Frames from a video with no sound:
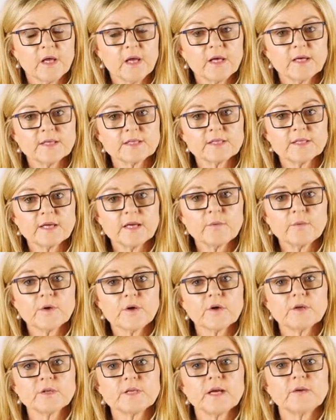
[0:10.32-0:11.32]
and today we're
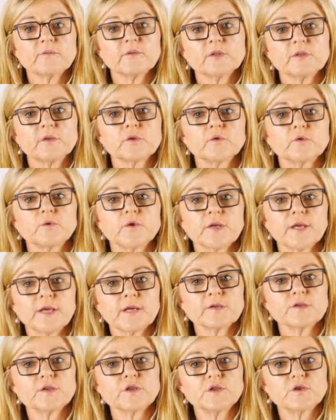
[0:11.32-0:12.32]
going to have a little look at
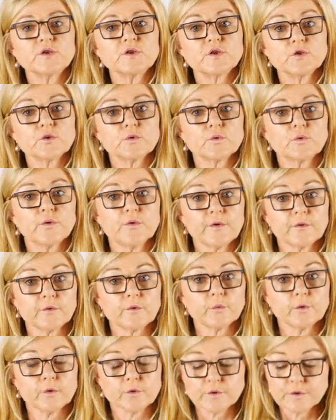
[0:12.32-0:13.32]
how to use your
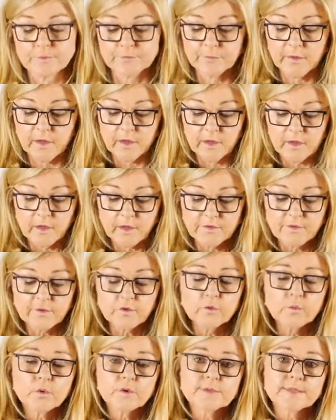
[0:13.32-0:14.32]
Therawand.
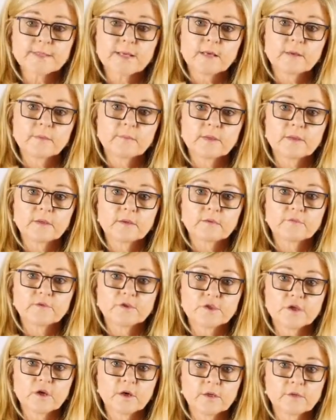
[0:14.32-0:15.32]
Therawands come in a
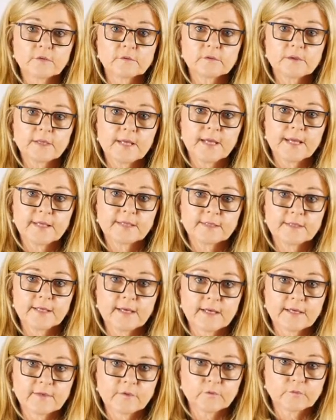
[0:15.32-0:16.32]
vaginal and an
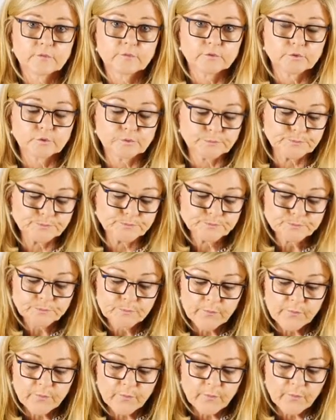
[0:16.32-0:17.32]
anal form.
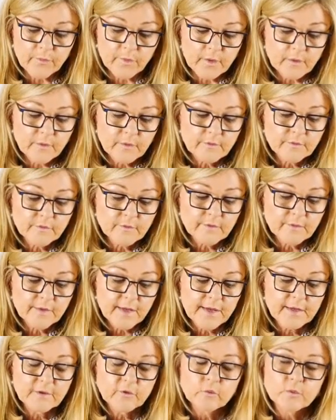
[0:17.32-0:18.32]
The
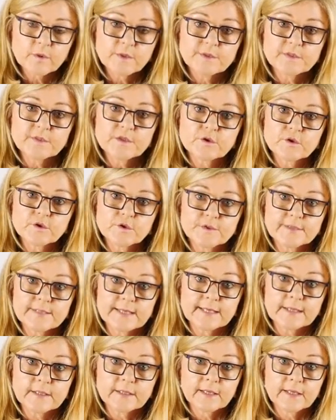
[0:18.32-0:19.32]
anal one is known as the
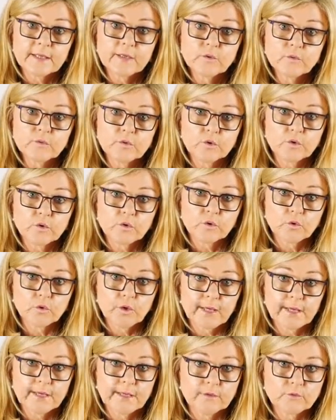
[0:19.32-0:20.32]
LA, or the long
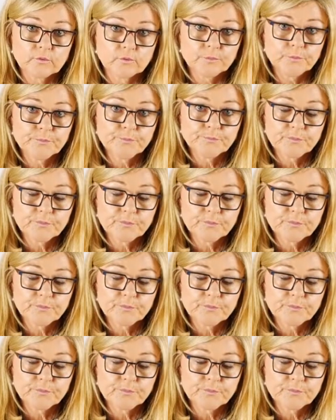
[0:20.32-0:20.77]
anal,